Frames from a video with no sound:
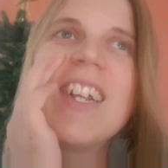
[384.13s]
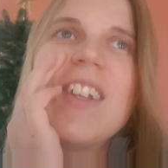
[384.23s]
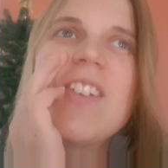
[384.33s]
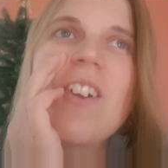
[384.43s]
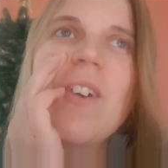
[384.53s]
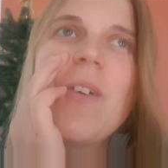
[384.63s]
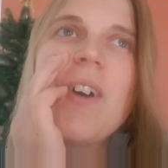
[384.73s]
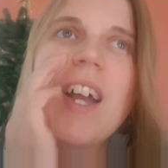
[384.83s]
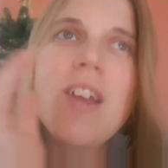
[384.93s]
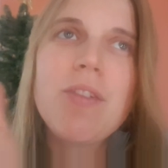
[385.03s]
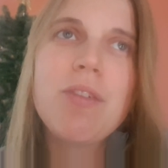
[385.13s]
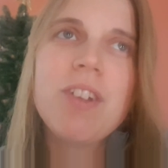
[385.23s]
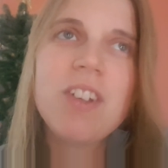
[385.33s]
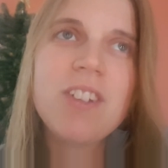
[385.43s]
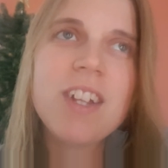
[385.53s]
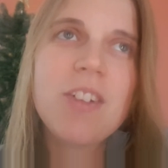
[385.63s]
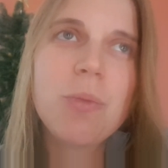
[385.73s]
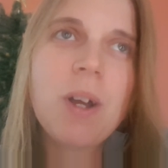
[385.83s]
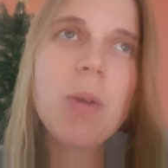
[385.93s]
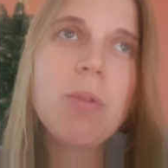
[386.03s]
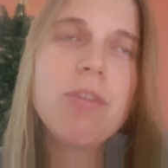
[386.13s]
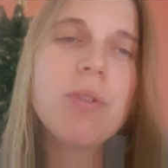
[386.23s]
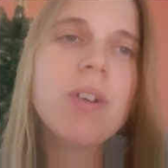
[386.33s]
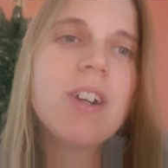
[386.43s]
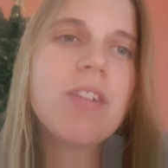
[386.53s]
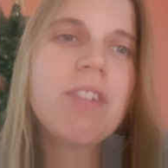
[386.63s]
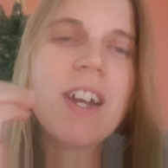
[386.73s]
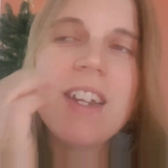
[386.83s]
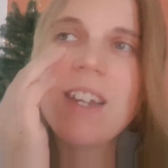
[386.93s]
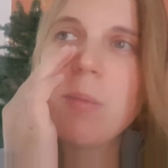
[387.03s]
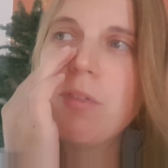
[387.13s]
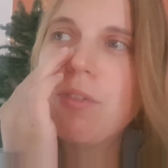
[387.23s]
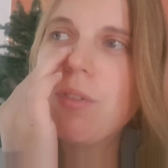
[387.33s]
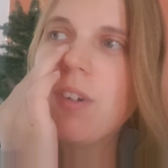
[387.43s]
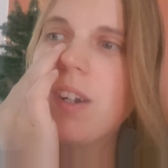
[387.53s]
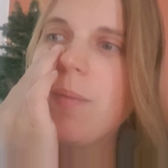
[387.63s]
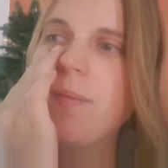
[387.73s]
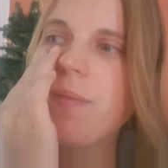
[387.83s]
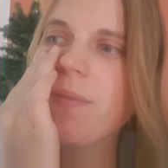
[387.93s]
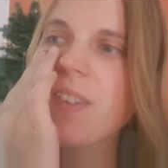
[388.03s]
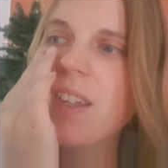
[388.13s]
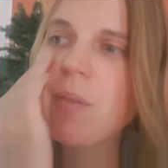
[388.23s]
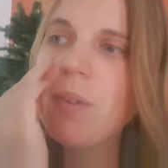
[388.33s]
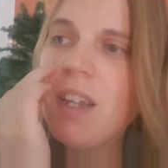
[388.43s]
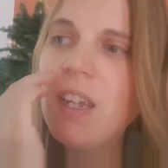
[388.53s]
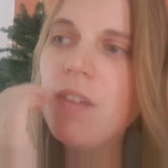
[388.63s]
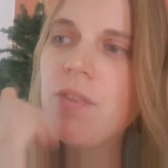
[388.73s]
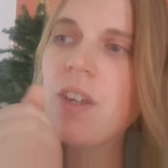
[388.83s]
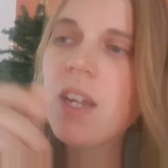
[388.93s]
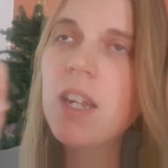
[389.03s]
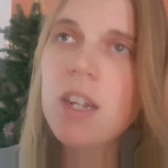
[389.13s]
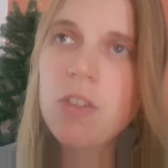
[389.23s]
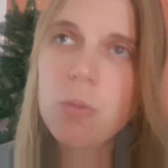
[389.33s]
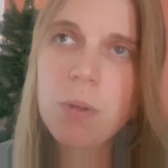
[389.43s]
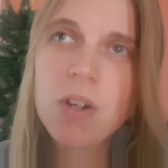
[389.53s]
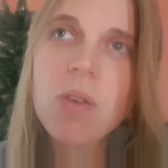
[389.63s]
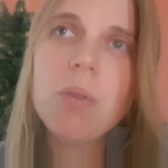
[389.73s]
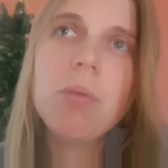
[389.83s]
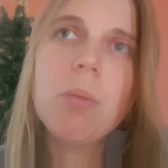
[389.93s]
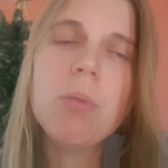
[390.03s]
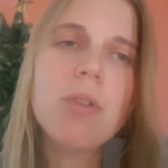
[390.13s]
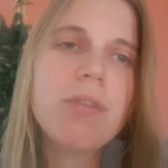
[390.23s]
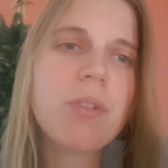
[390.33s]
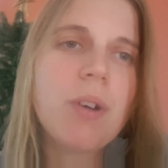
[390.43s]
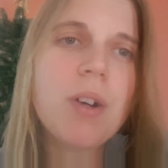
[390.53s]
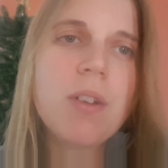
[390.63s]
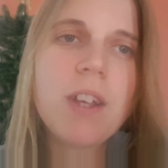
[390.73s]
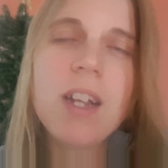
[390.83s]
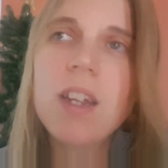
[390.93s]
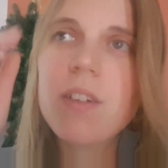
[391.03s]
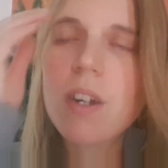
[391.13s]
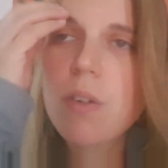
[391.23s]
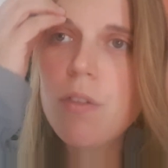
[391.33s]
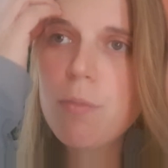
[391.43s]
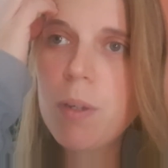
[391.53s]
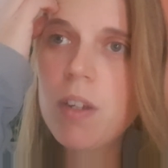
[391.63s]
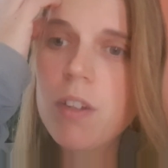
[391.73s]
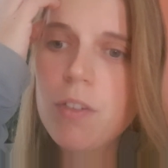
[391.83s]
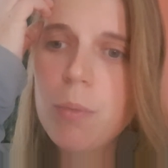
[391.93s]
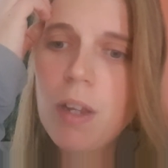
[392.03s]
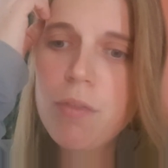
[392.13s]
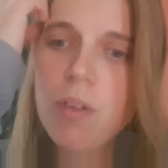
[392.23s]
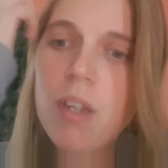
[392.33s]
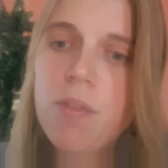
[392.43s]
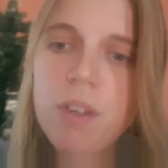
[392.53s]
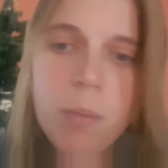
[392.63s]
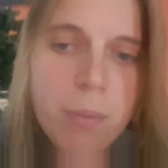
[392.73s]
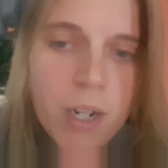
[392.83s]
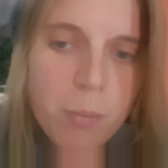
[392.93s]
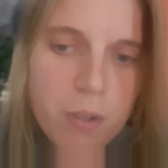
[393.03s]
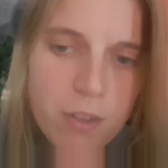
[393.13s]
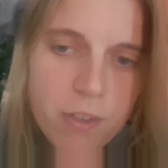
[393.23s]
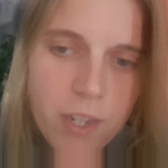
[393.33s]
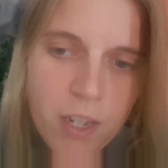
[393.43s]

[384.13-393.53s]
So I have to finish that as well before Friday, before we leave. Tomorrow we will move to a hotel in Kraków because we have to leave the apartment.